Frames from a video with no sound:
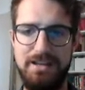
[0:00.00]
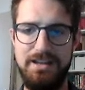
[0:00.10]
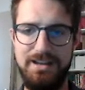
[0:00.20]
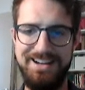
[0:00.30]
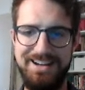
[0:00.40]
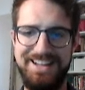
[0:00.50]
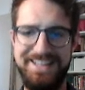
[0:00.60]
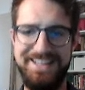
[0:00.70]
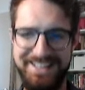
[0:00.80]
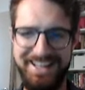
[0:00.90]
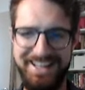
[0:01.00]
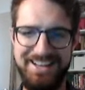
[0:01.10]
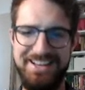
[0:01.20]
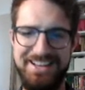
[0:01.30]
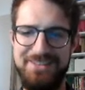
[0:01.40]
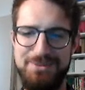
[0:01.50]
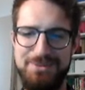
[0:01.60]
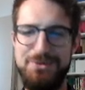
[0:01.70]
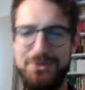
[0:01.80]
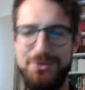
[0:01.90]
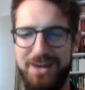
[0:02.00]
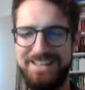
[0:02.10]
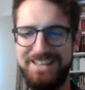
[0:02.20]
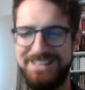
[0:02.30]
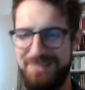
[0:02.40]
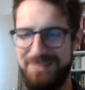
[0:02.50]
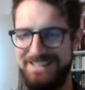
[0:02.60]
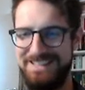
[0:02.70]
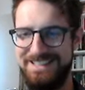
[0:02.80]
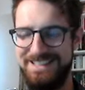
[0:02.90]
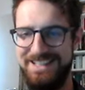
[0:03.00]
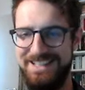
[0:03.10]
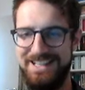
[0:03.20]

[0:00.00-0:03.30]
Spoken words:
Uh, Again, removing one is amazing,